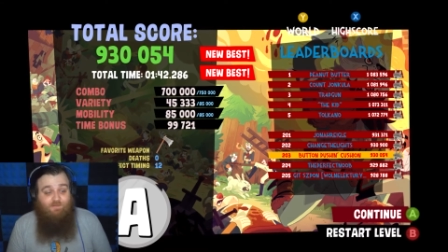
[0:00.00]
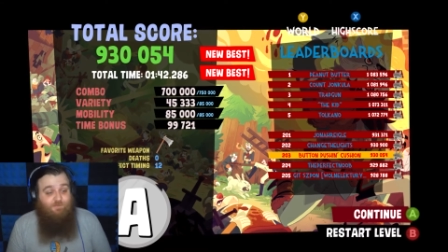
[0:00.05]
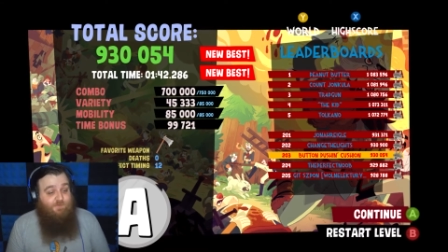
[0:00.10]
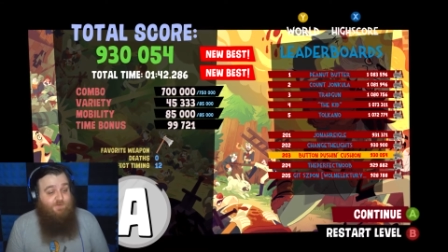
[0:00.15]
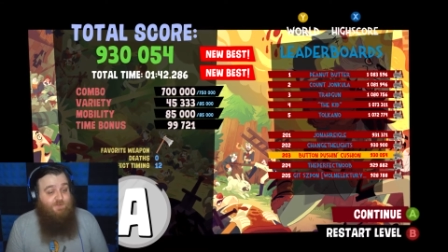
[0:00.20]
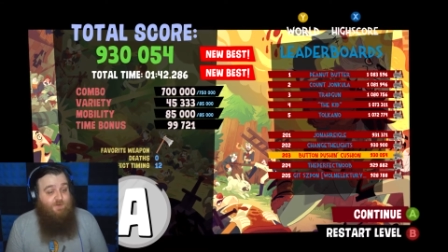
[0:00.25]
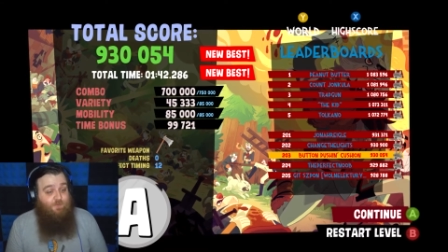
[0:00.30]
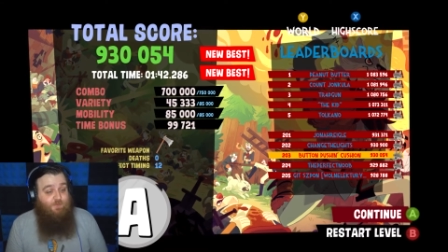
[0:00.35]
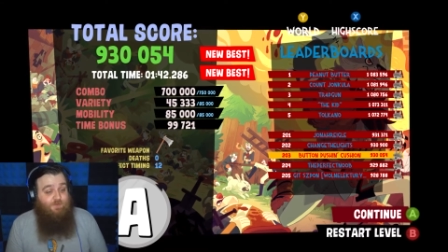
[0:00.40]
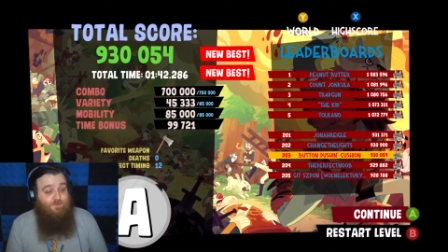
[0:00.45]

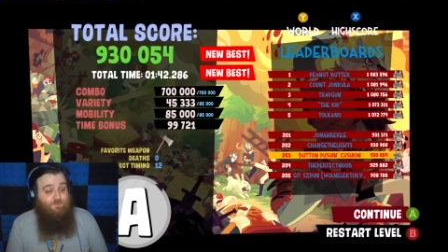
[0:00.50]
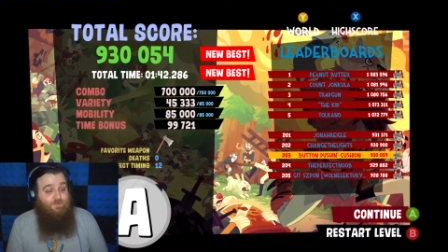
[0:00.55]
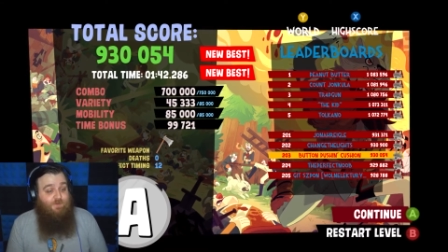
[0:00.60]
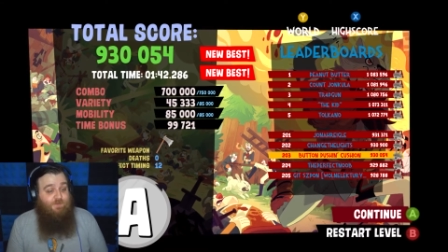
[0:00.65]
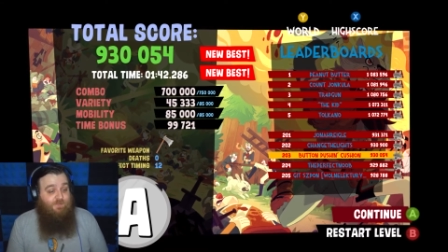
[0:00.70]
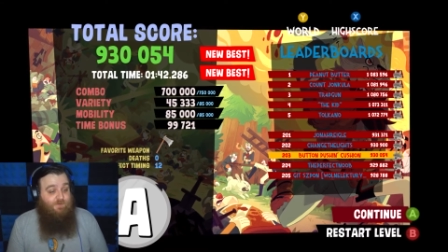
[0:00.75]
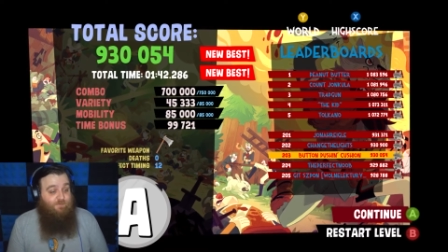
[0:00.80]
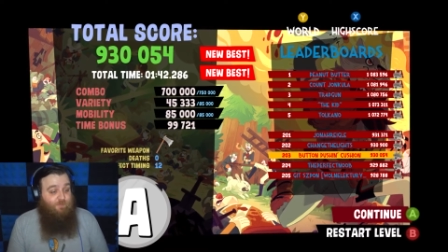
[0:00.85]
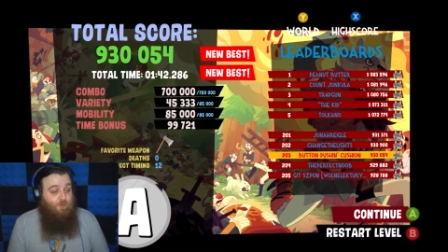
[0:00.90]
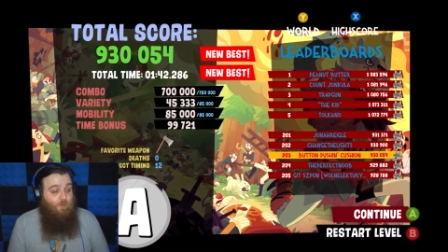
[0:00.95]
which I was
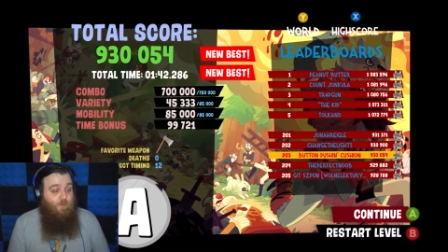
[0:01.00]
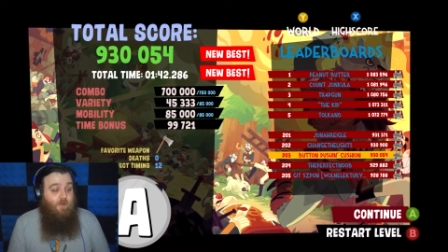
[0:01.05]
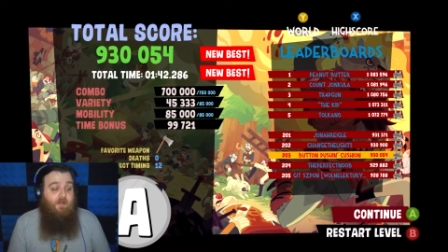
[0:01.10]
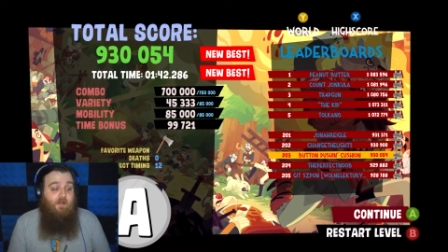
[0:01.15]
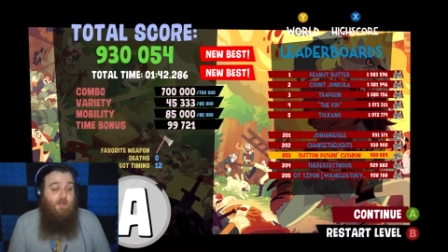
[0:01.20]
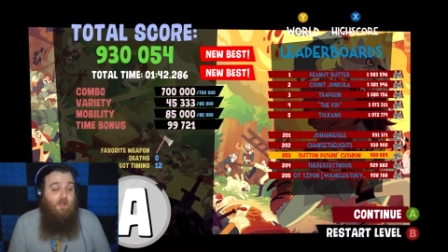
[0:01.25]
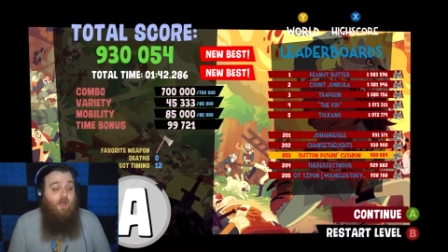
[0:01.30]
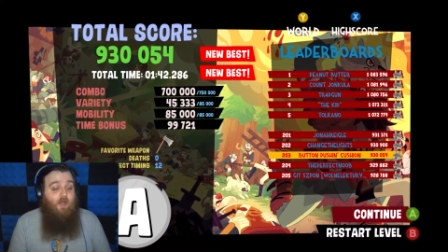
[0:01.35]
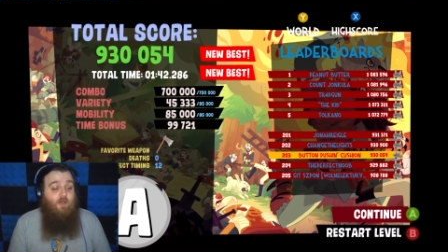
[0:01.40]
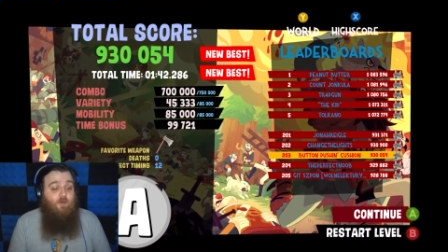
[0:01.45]
first of all.
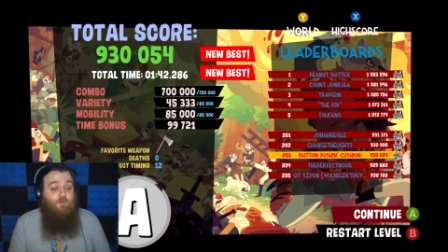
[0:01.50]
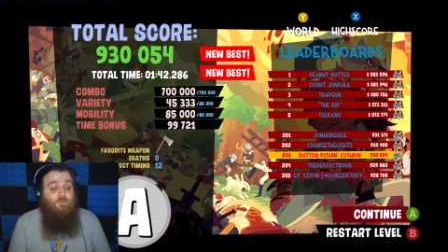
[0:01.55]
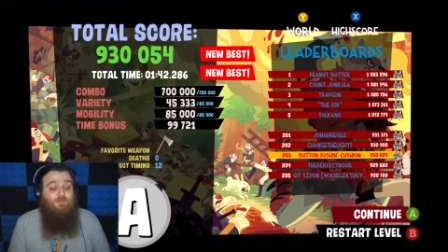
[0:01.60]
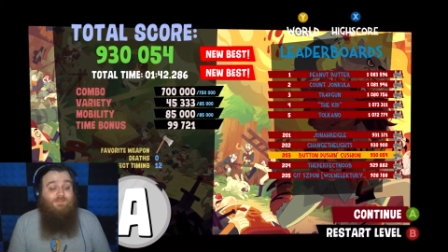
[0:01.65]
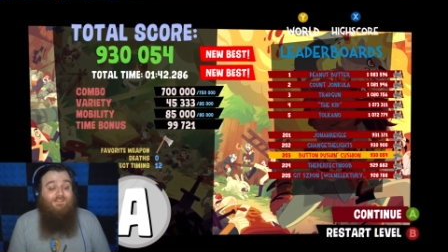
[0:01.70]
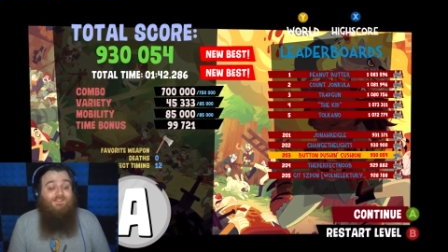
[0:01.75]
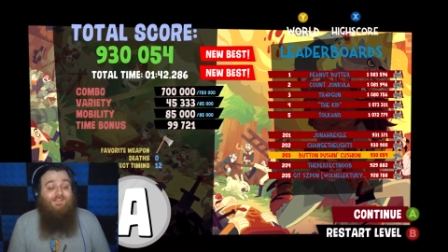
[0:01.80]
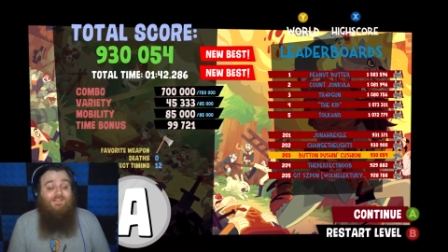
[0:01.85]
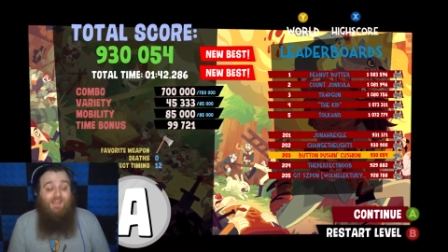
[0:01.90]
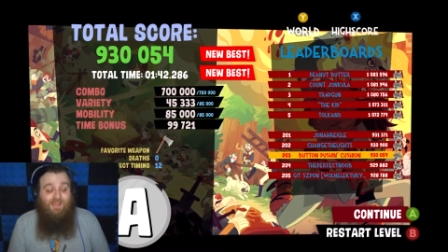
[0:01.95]
I'll
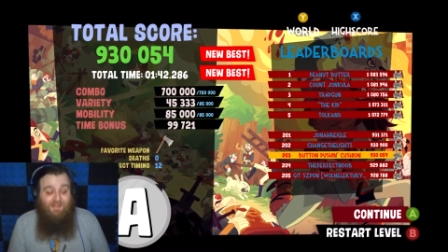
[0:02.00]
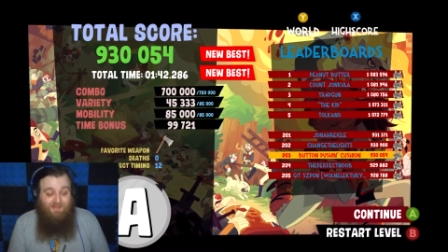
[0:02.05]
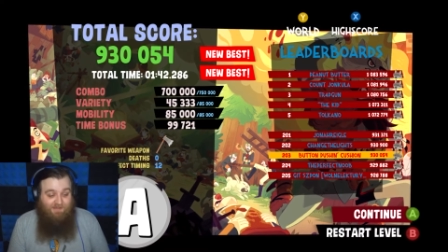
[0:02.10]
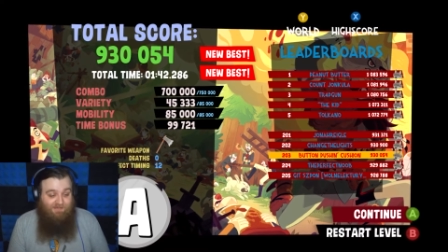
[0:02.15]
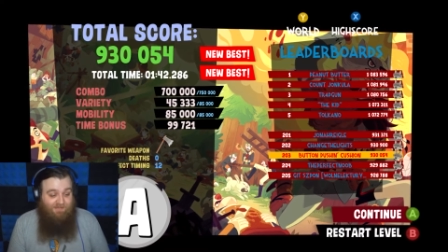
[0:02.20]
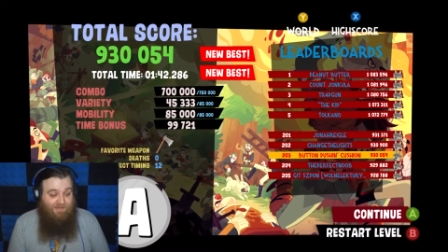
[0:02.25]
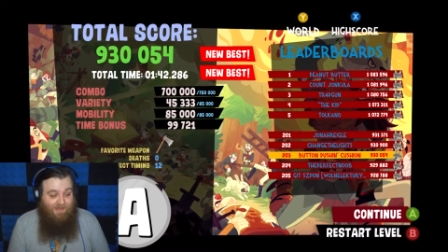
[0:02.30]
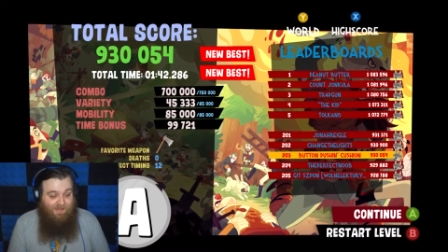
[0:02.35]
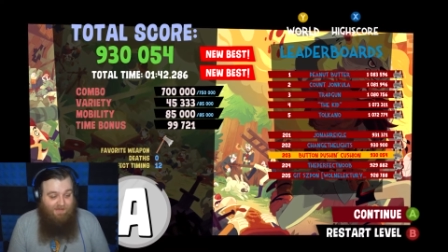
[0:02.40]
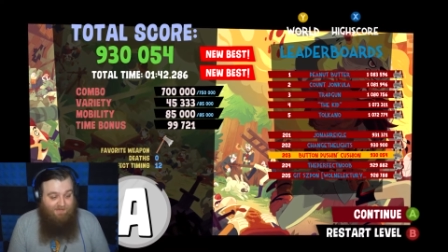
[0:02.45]

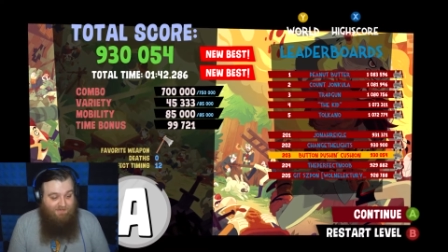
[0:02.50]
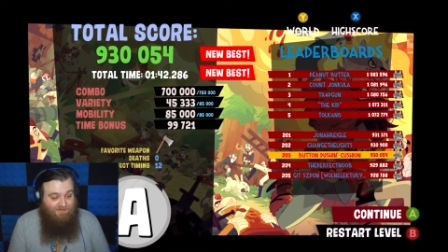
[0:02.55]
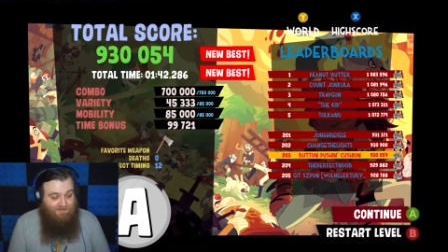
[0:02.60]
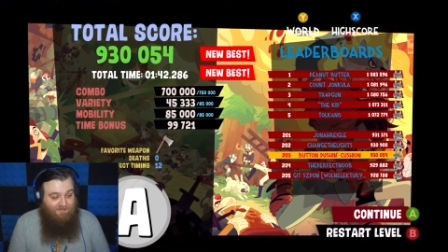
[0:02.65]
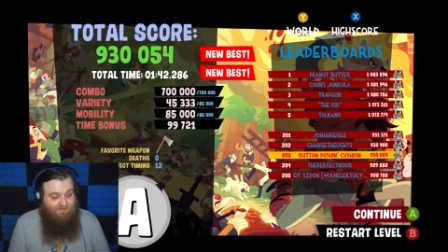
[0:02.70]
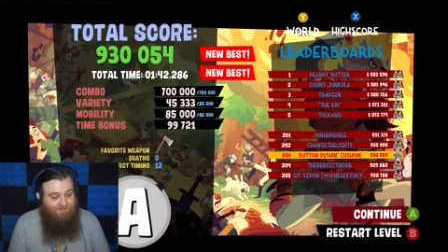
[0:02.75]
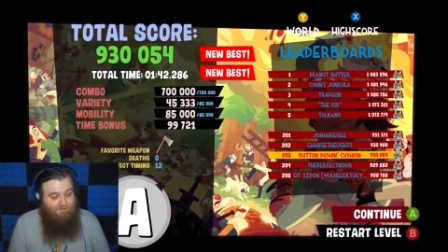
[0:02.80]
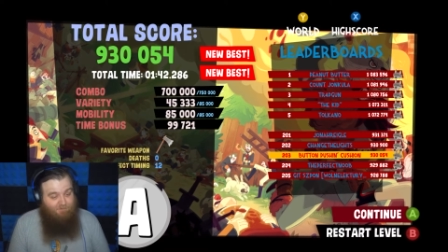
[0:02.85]
take that.